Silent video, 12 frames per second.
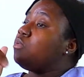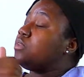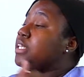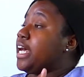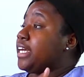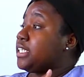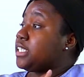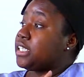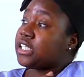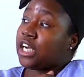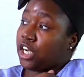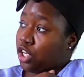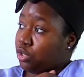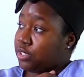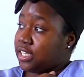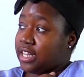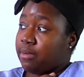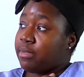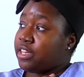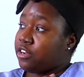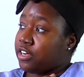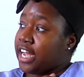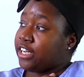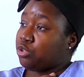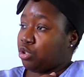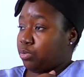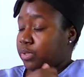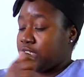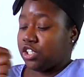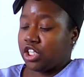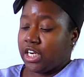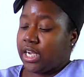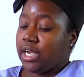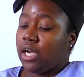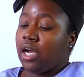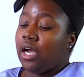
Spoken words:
legs tucked close to them in their natural positioning.